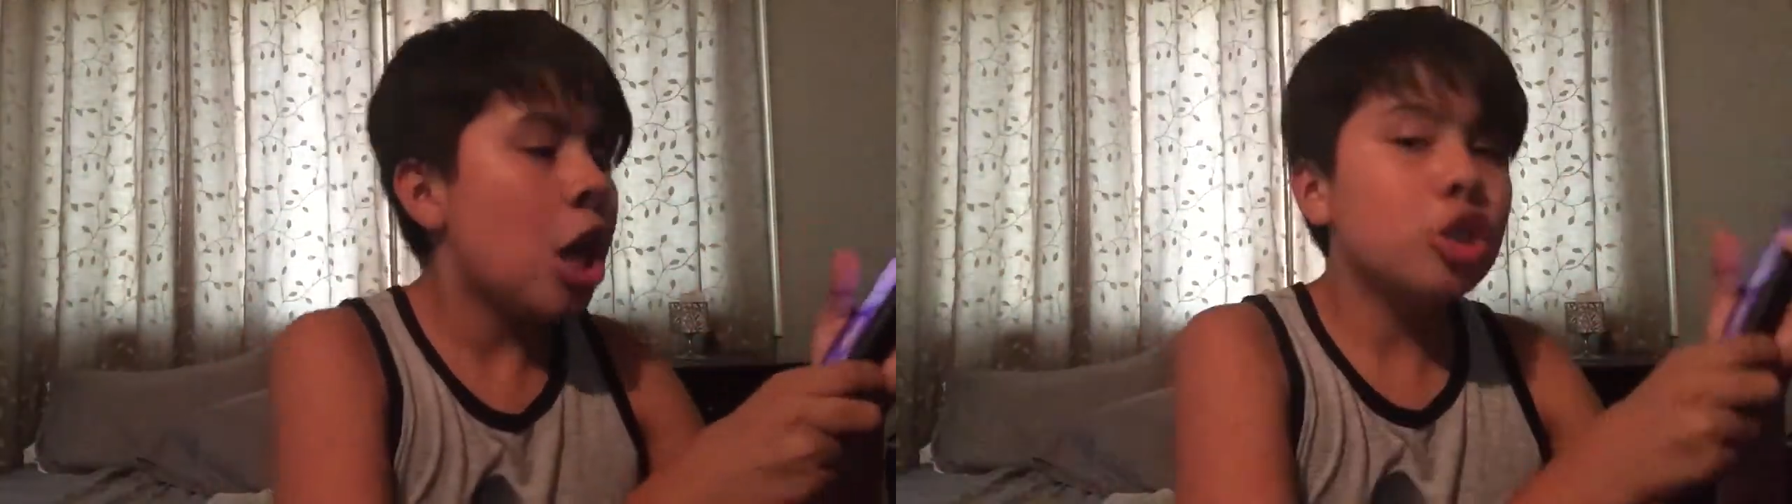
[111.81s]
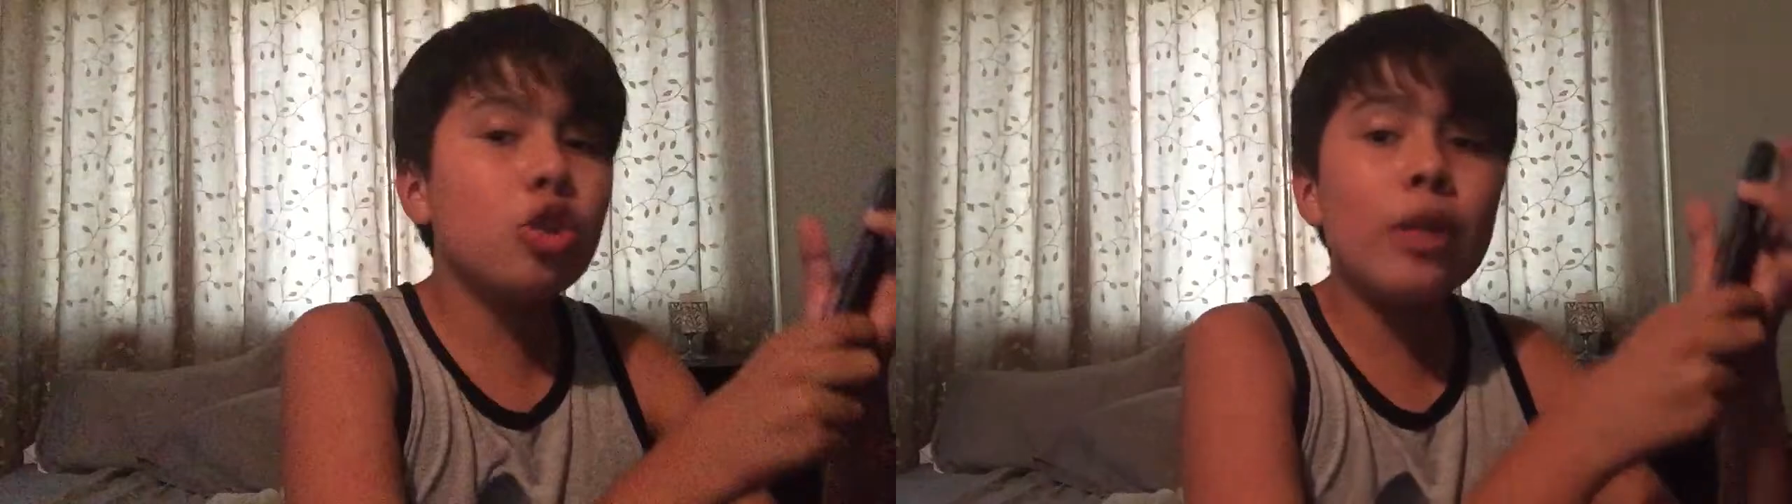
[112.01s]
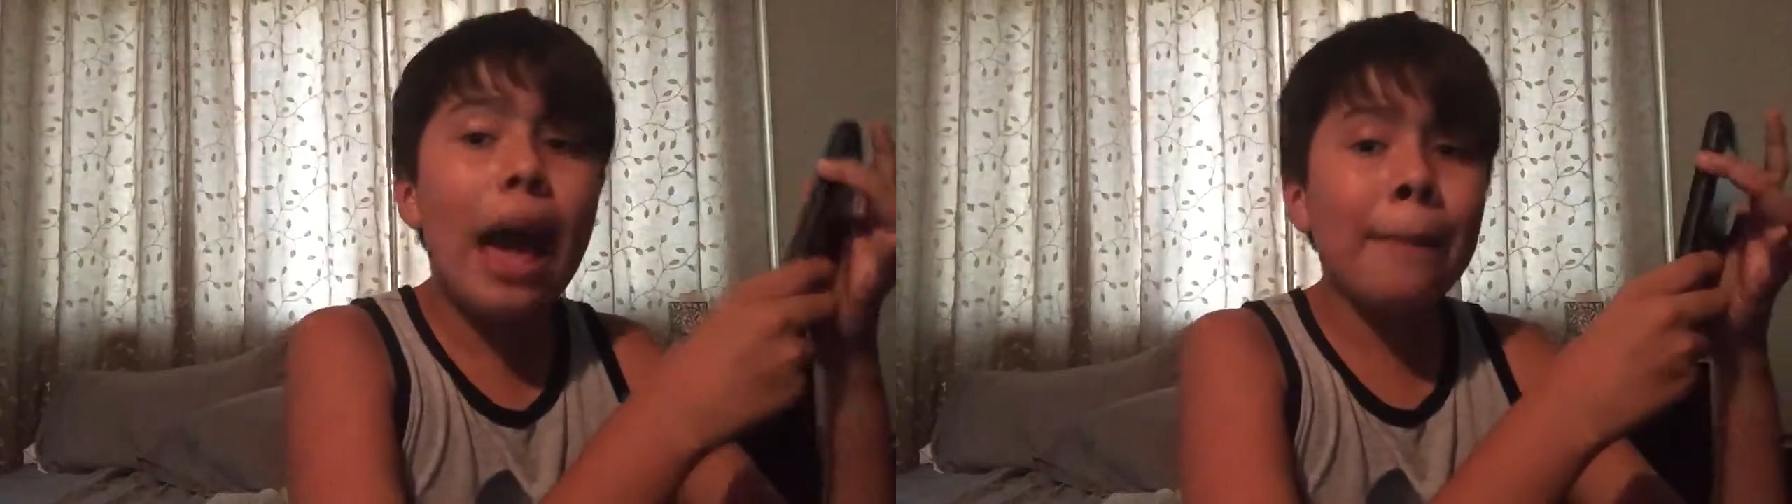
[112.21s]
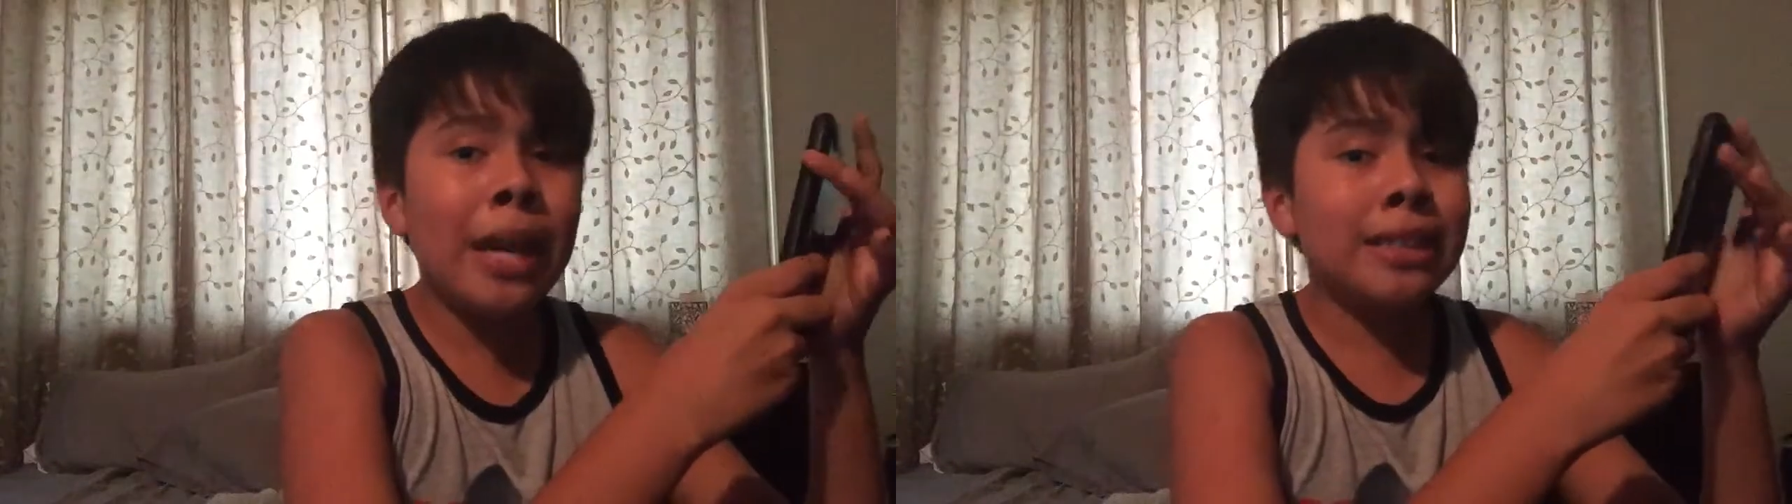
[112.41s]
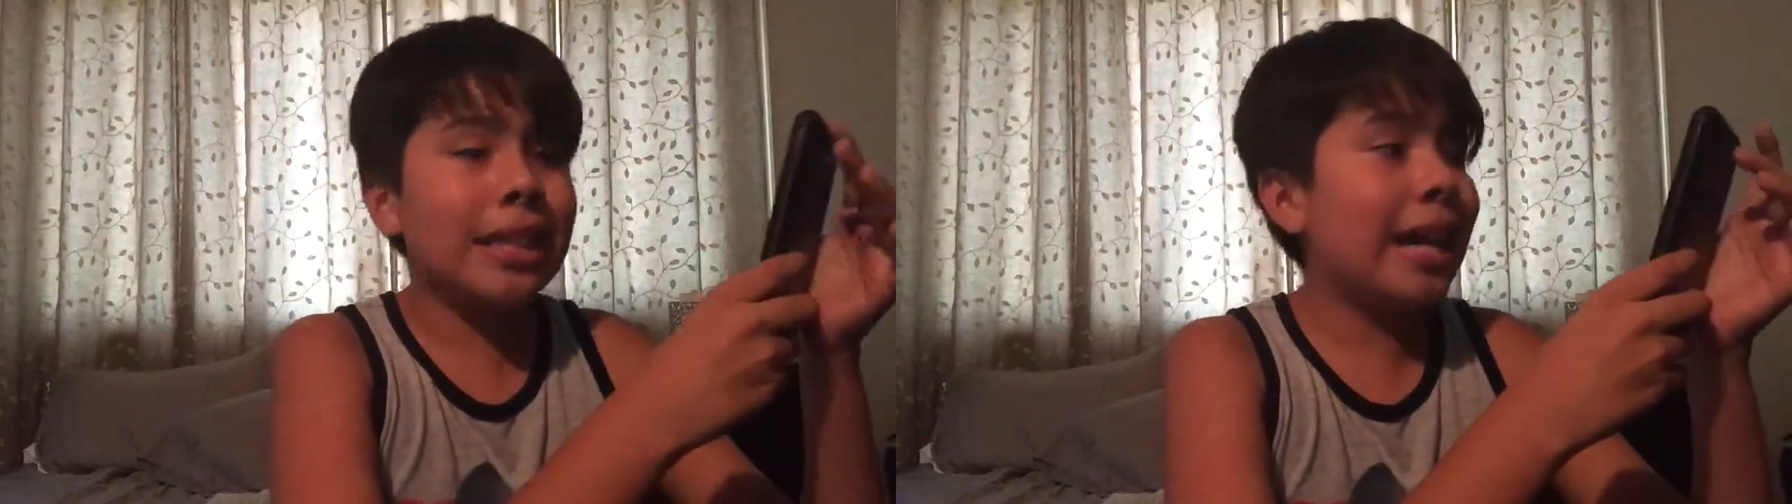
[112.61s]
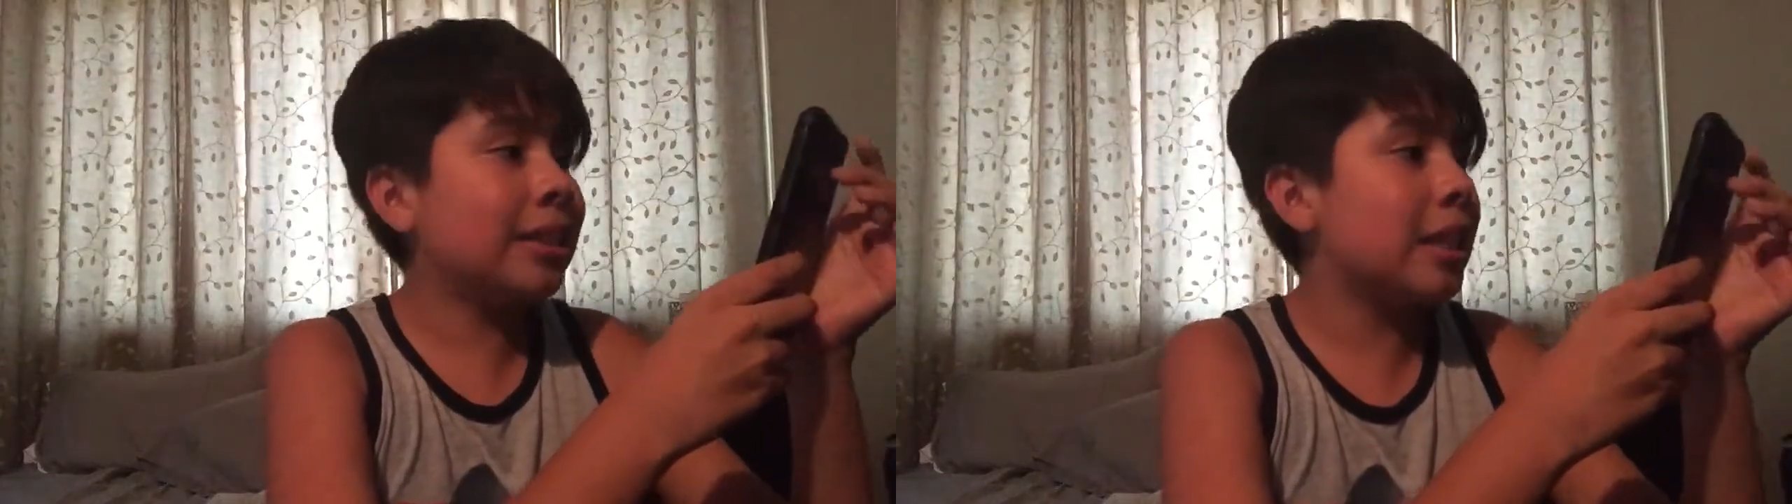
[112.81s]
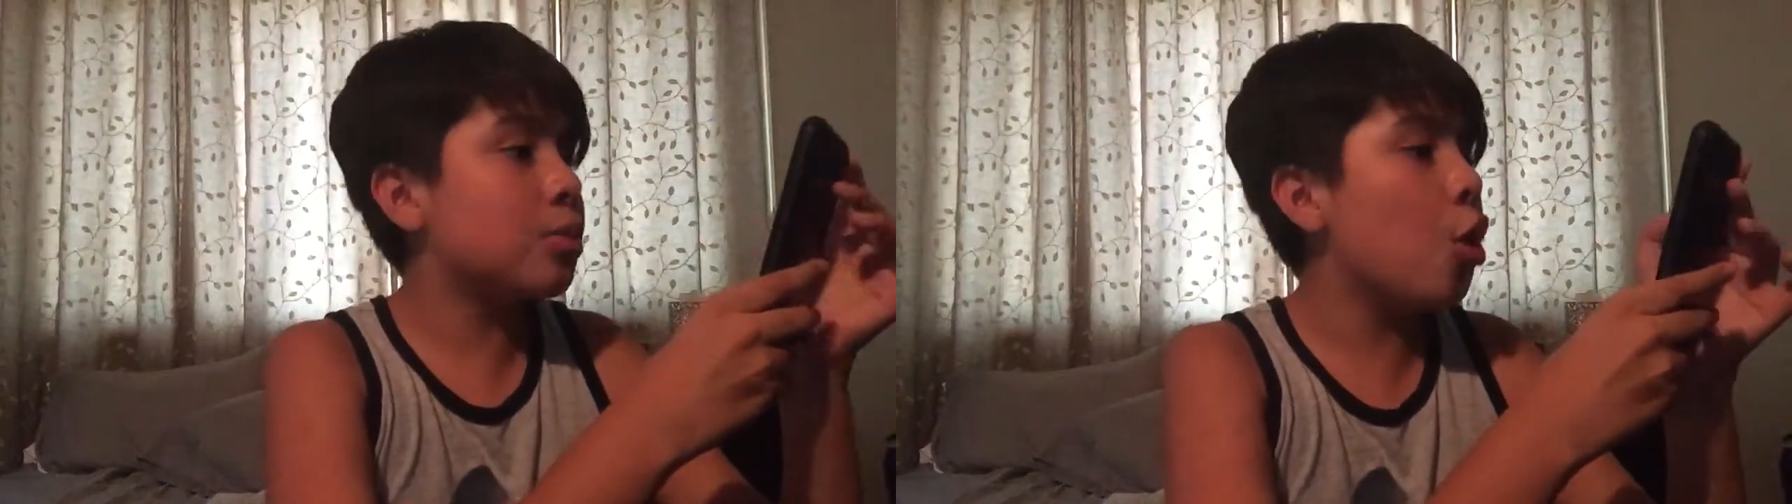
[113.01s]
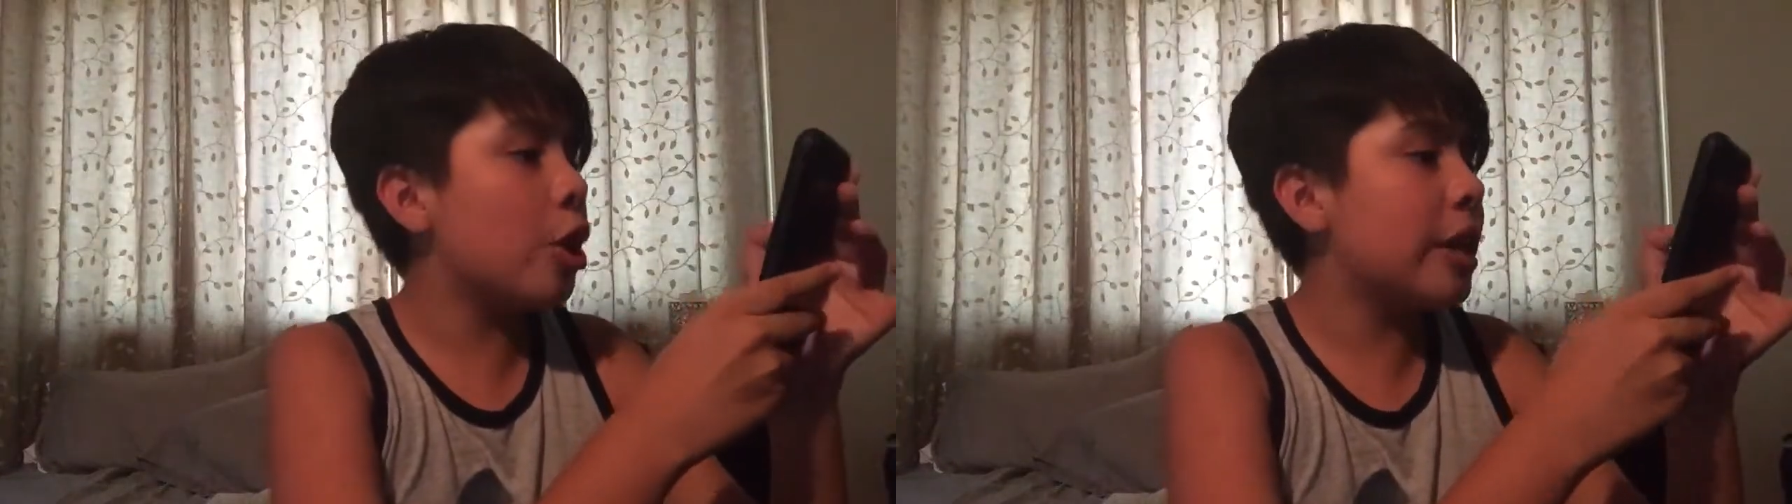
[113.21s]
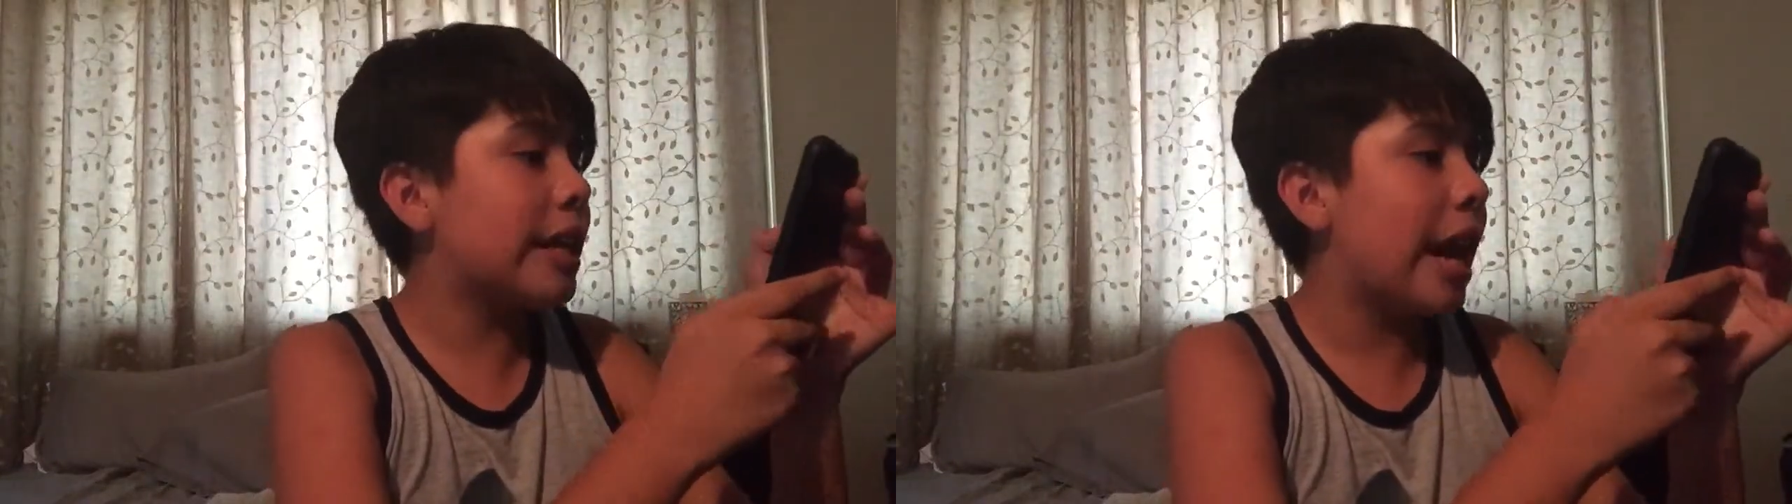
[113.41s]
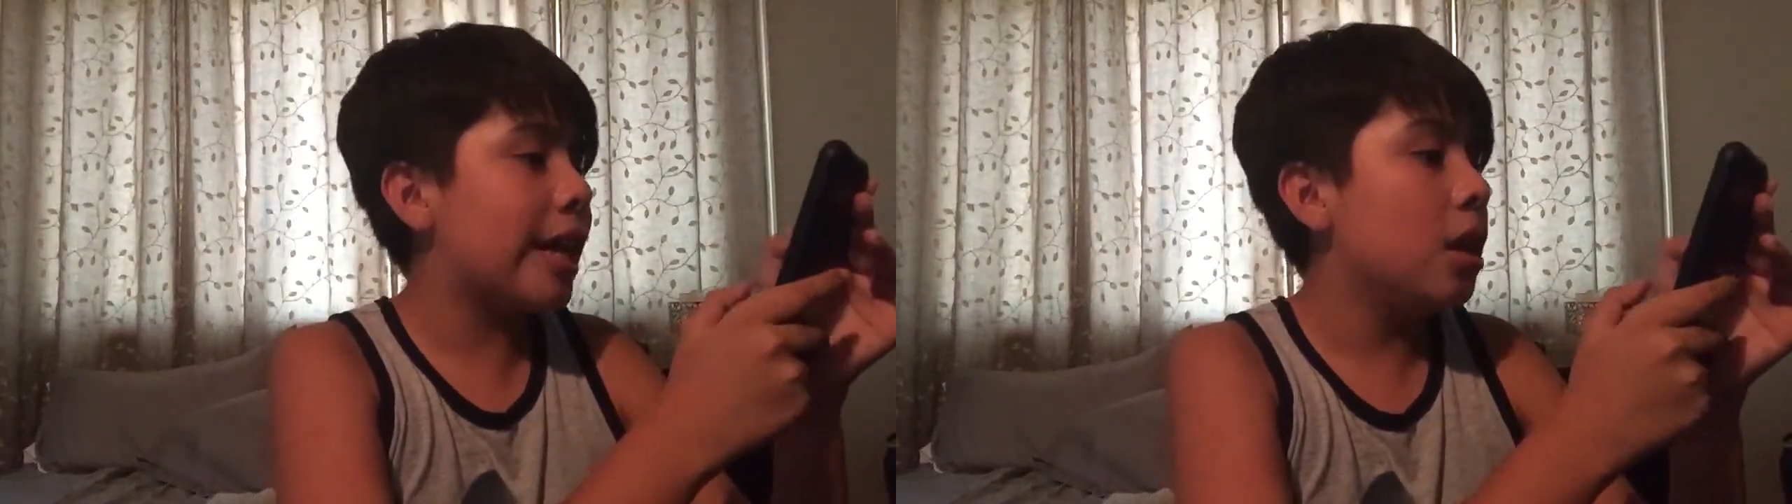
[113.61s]
So that means it is morning,
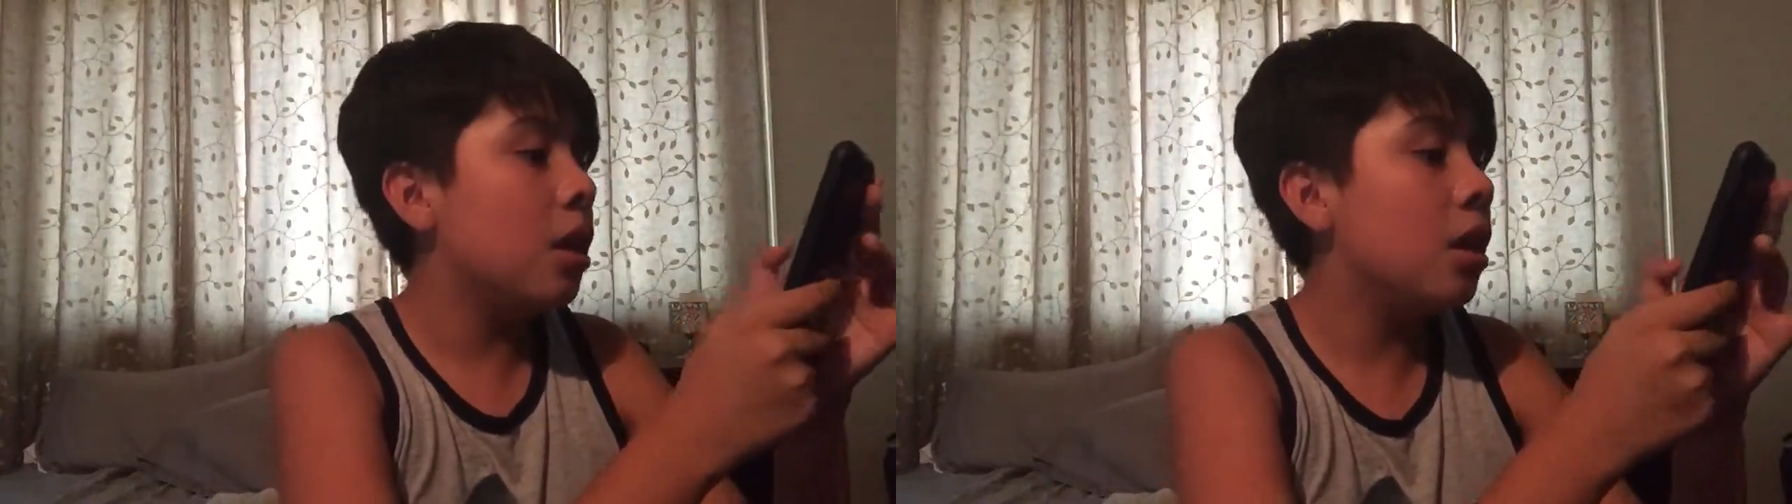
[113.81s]
guys.